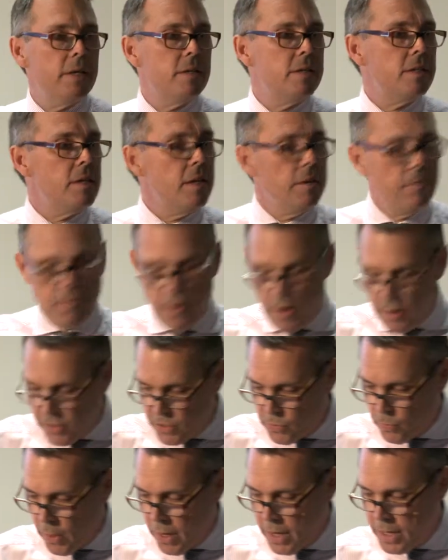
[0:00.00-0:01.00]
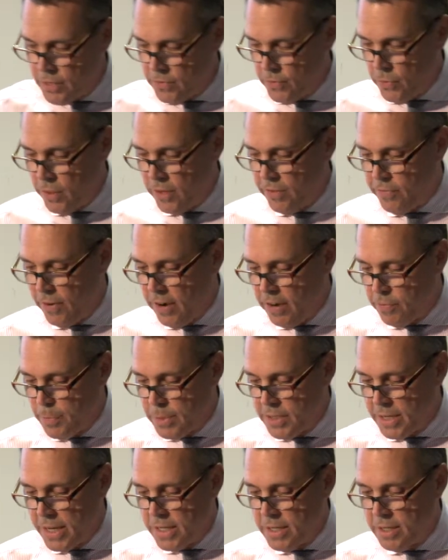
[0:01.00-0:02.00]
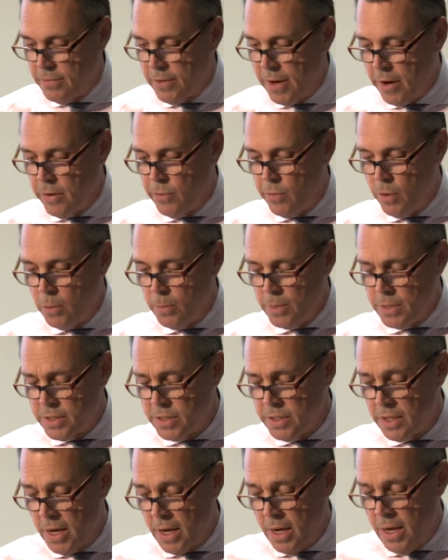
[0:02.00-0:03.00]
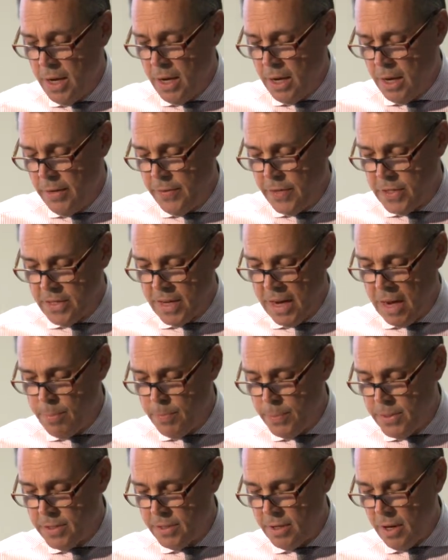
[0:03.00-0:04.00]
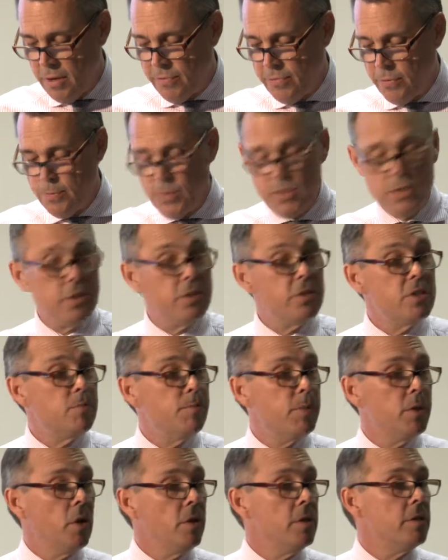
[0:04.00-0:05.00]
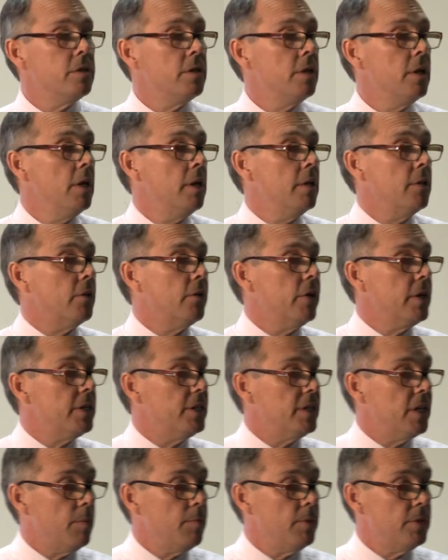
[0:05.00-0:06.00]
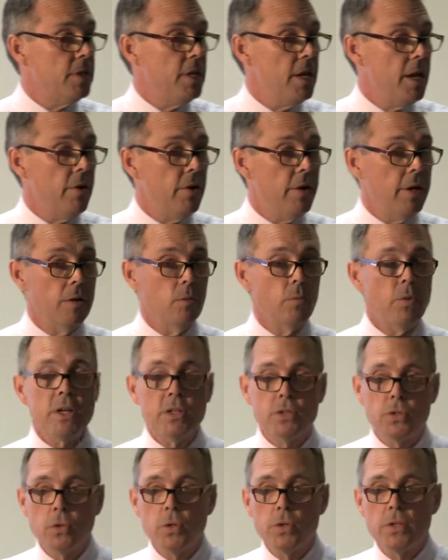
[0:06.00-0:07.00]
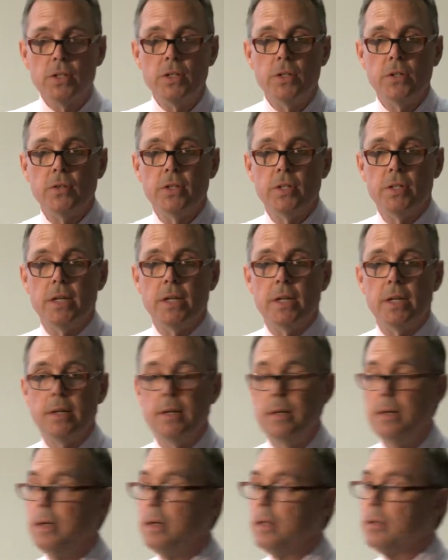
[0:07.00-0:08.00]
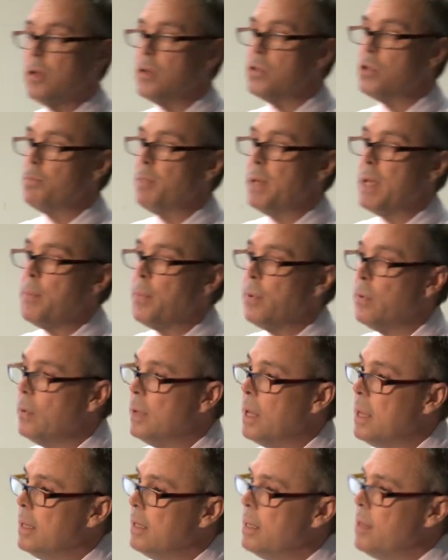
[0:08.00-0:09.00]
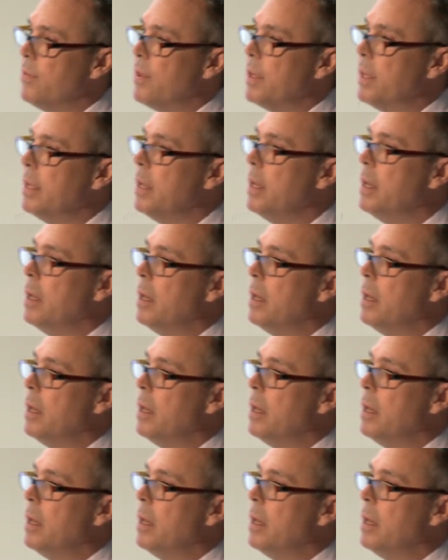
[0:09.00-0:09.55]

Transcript: in various ways. 45% of our enrolments at this campus are from students beyond the Greater Shepparton area. We draw students in. Those are people living,